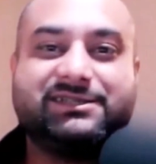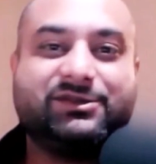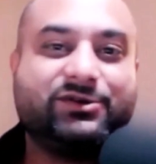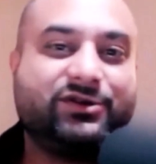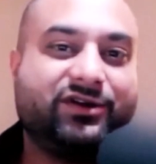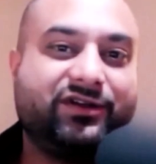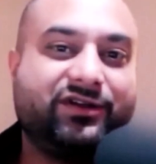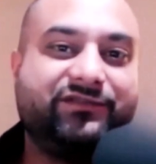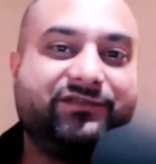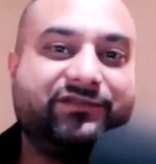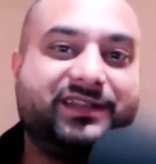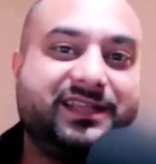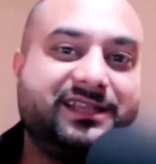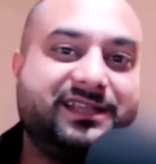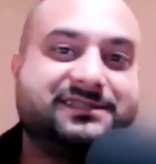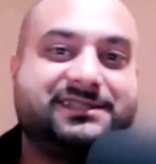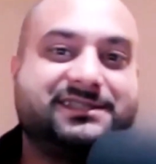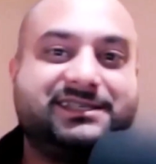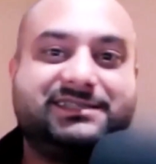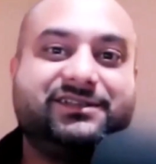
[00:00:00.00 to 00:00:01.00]

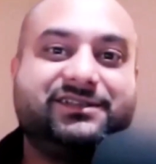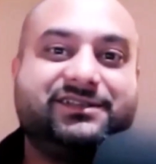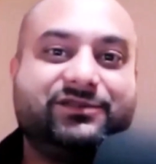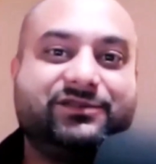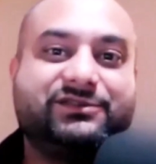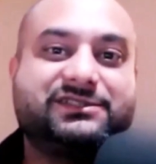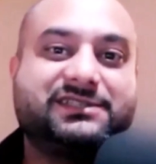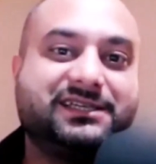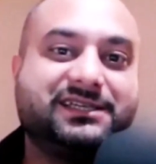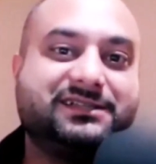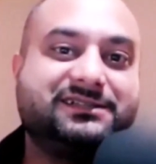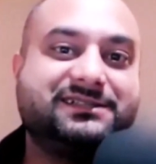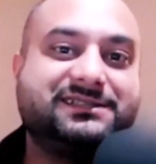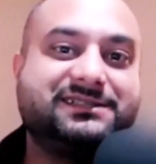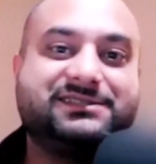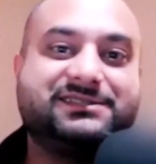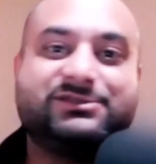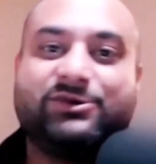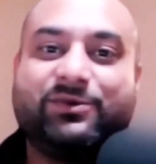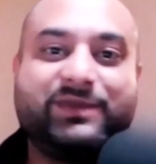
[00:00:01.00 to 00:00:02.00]
confidence, interview
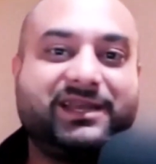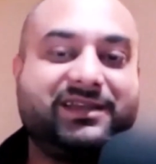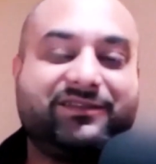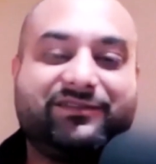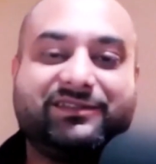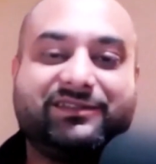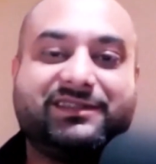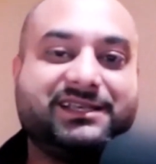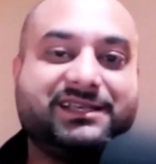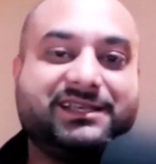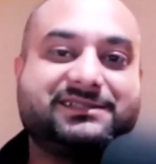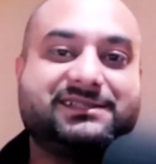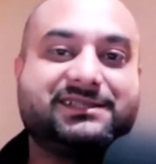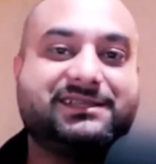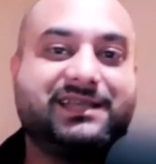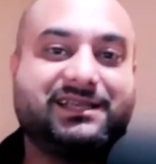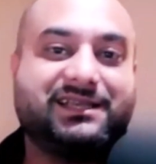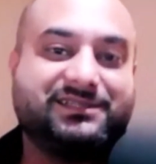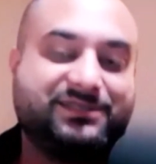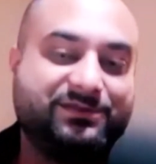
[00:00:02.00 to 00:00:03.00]
skills, so many different things
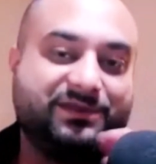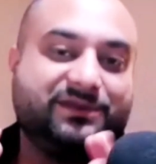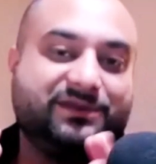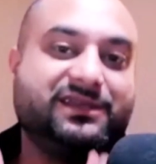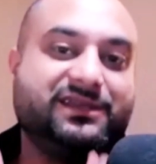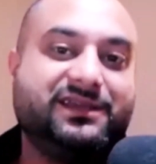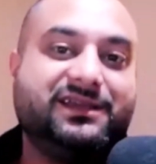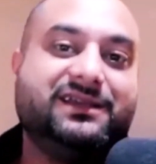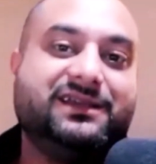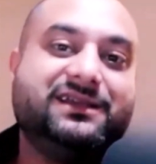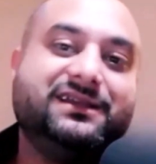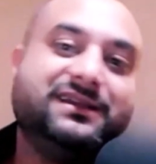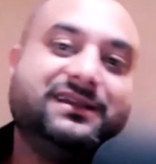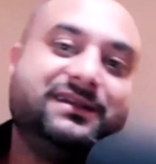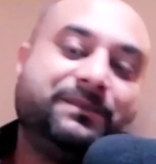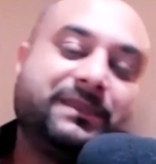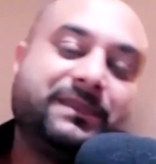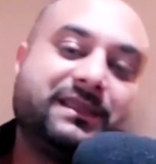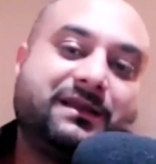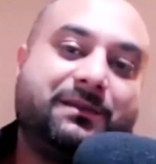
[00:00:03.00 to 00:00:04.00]
has to be
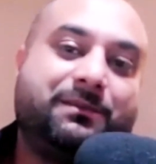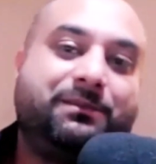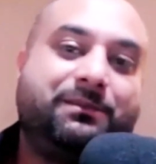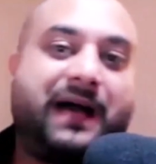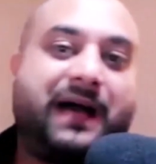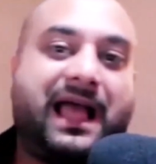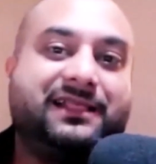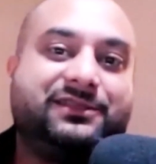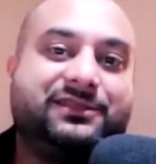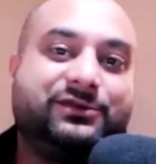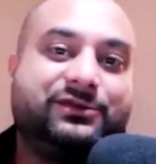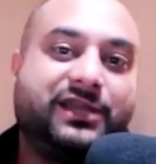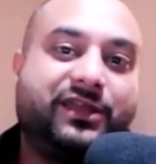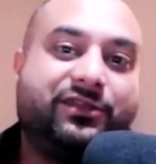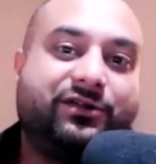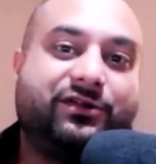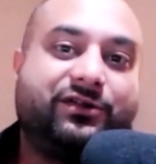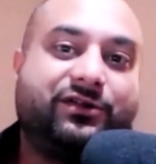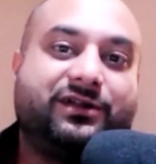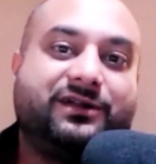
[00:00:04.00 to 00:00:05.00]
compiled
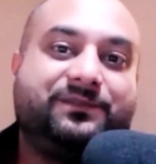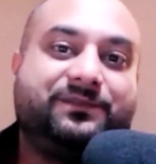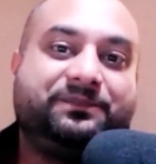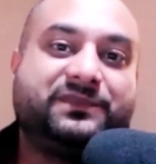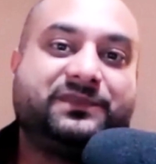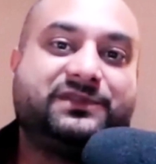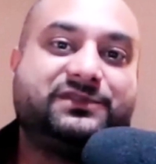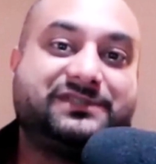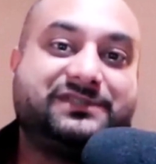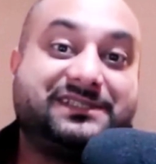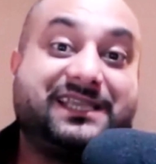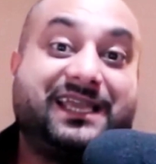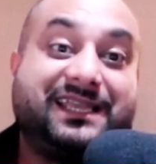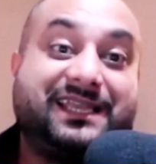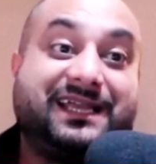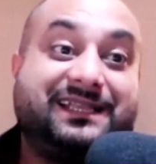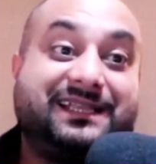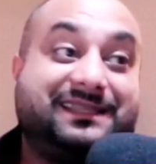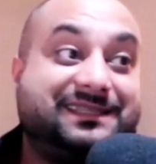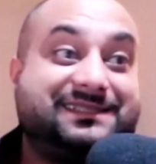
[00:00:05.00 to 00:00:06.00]
together to say
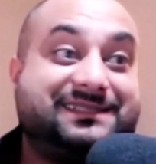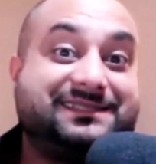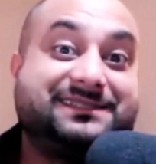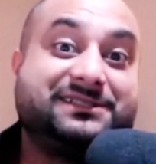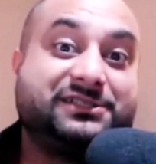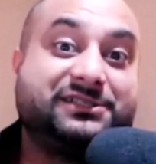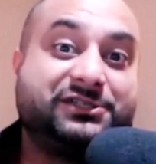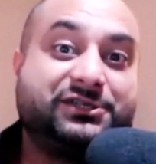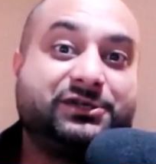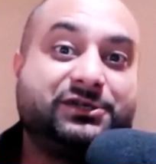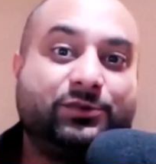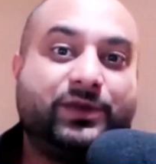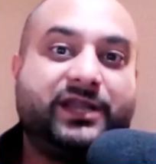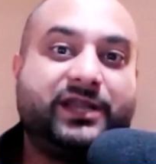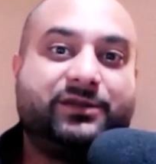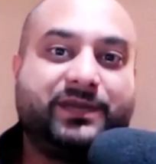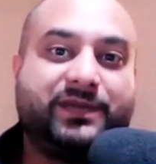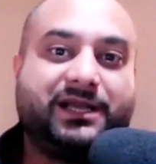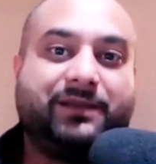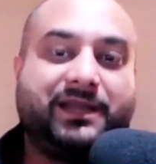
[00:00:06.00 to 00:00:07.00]
that this is a good way
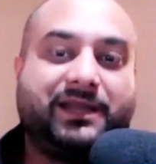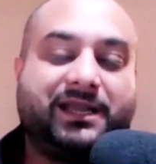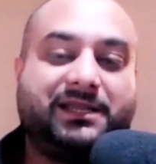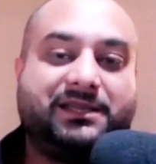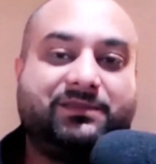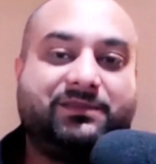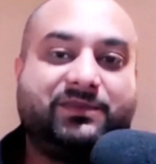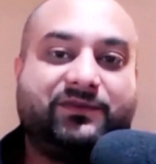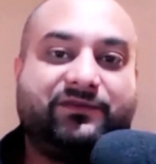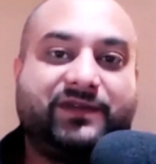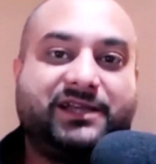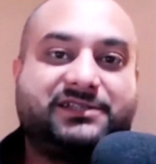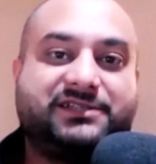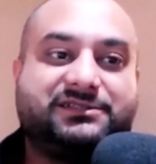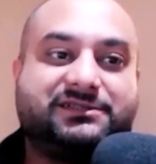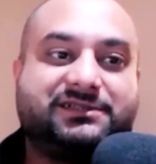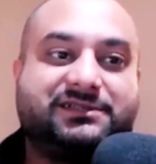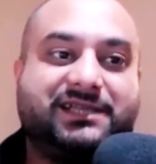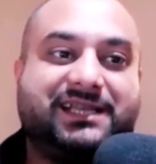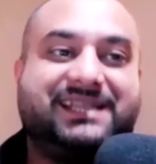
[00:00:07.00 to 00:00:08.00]
to become an IT
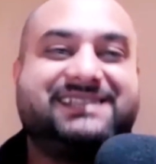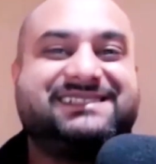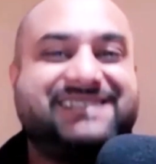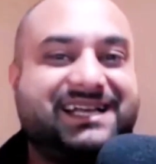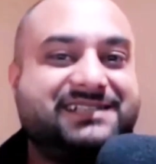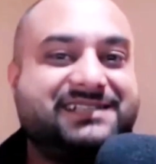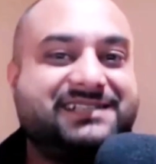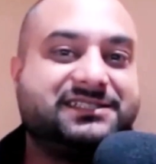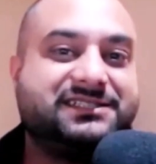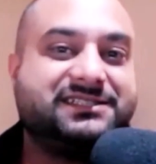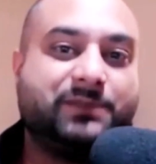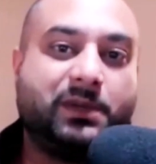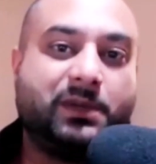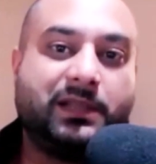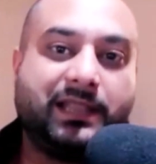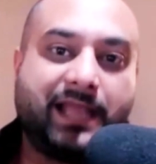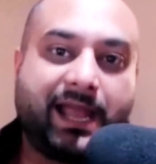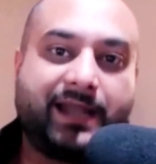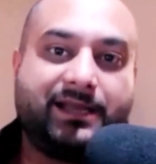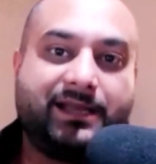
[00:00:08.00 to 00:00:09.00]
professional. And it's not just about
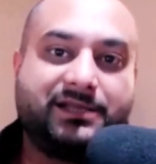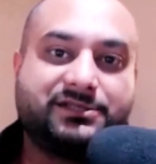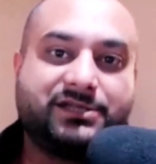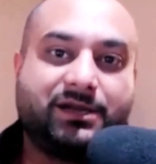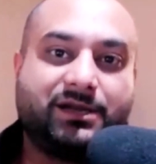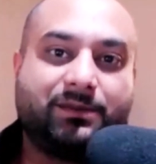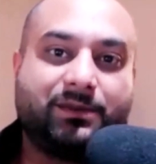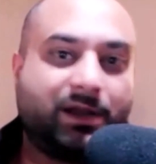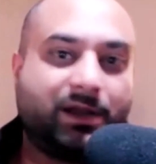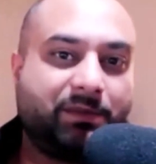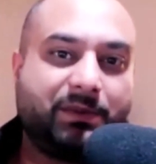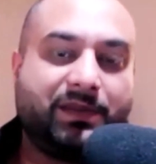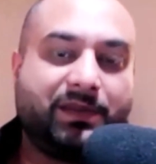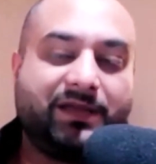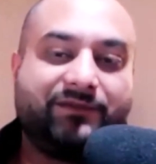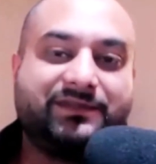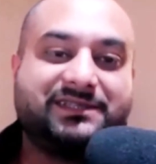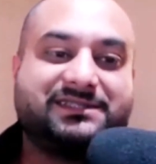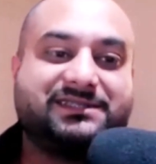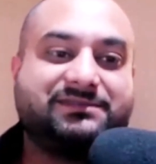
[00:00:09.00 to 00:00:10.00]
landing a job. A lot of people
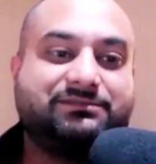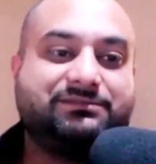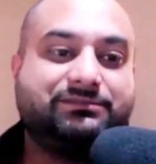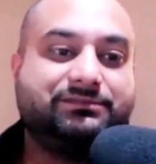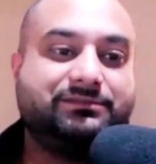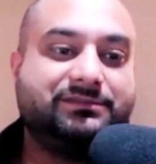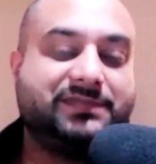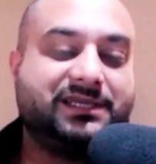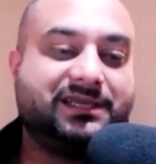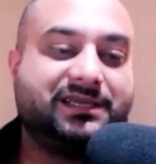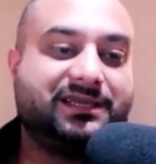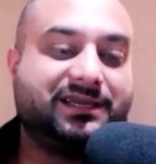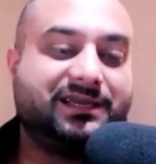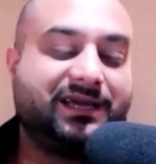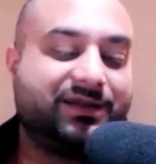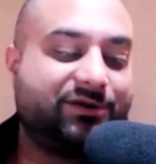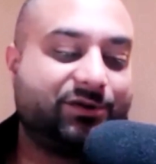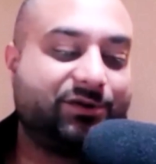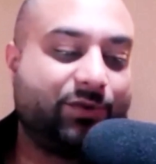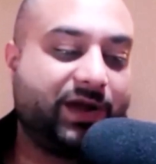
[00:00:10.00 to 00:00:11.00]
have this,
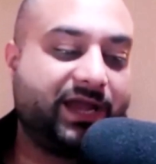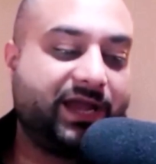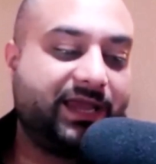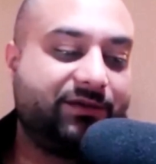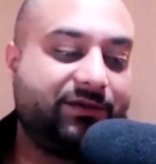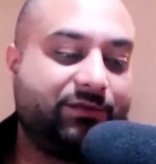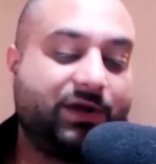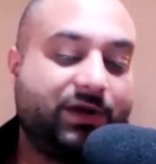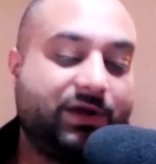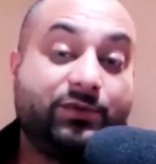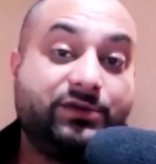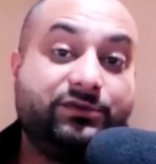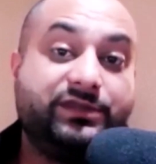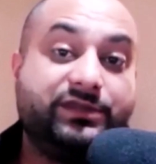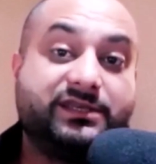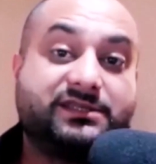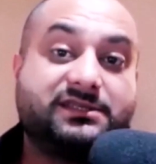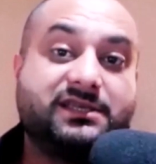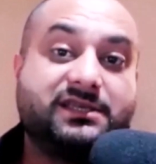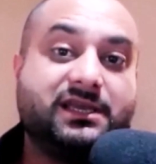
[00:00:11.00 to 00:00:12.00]
I don't know why we do
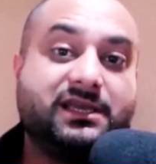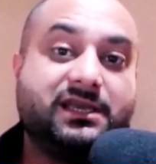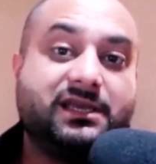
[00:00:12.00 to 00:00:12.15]
this.